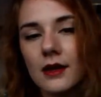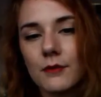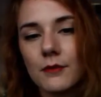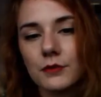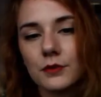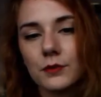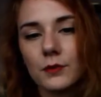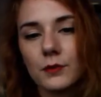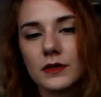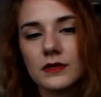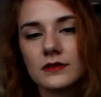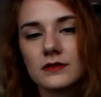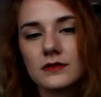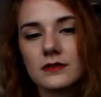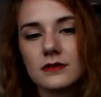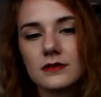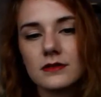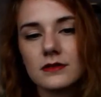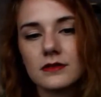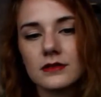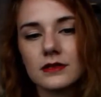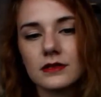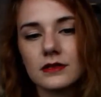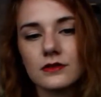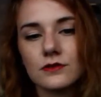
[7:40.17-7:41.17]
But
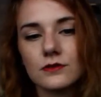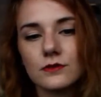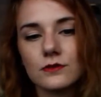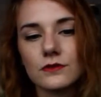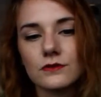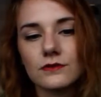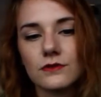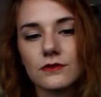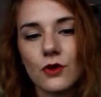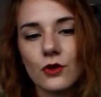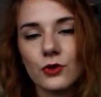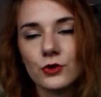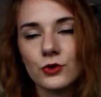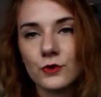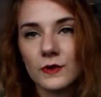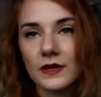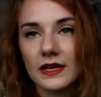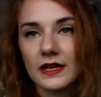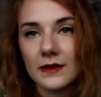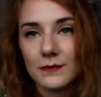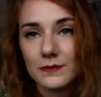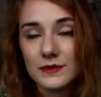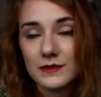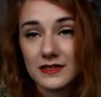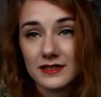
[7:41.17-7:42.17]
once it's sort of on your
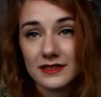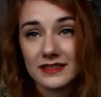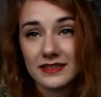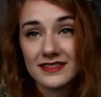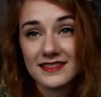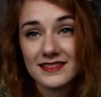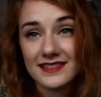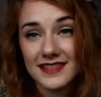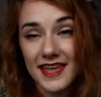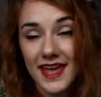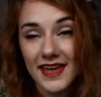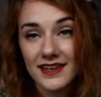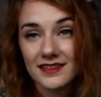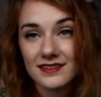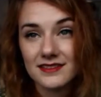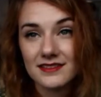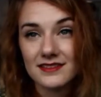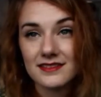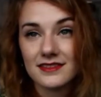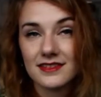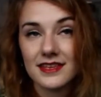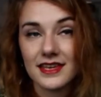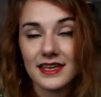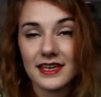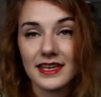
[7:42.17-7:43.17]
lips and it
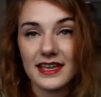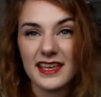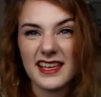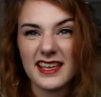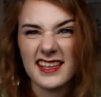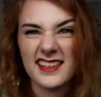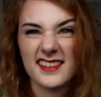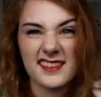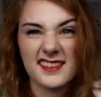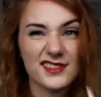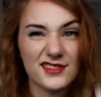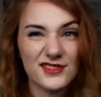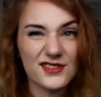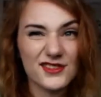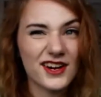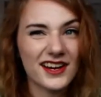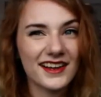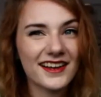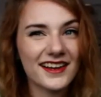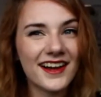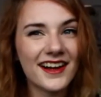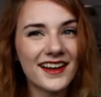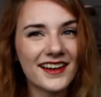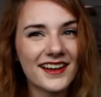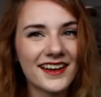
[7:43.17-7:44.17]
sets, it is the right
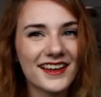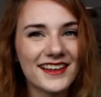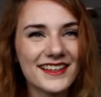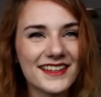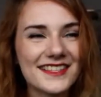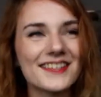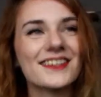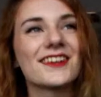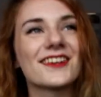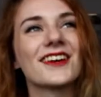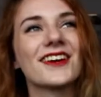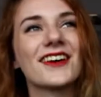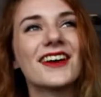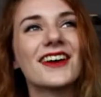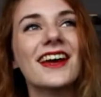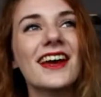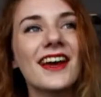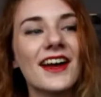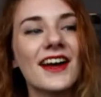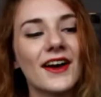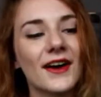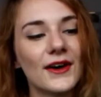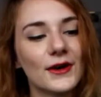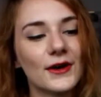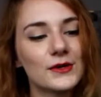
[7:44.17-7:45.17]
colour. So
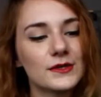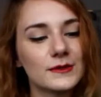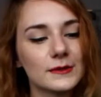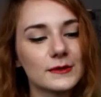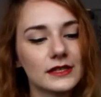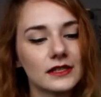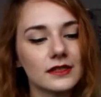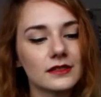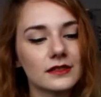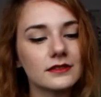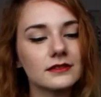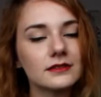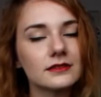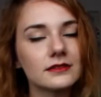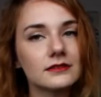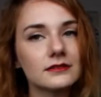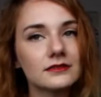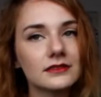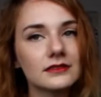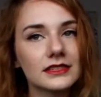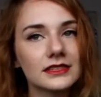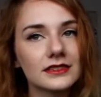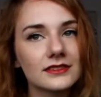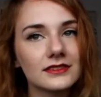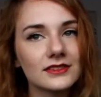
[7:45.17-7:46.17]
I was like, oh
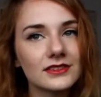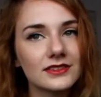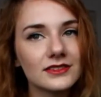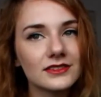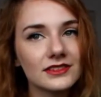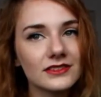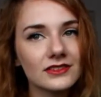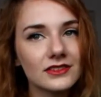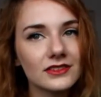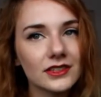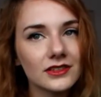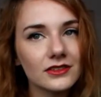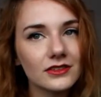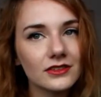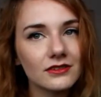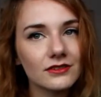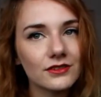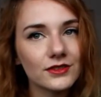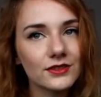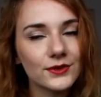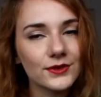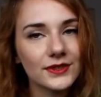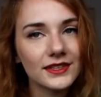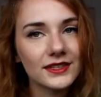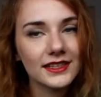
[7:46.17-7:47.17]
my god, have I got the
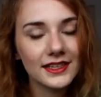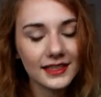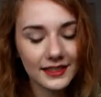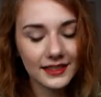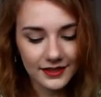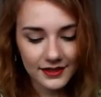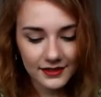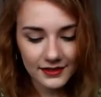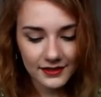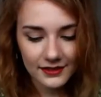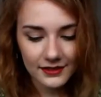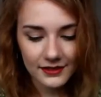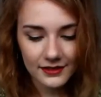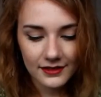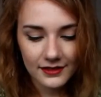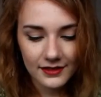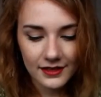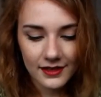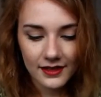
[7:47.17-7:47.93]
wrong one again?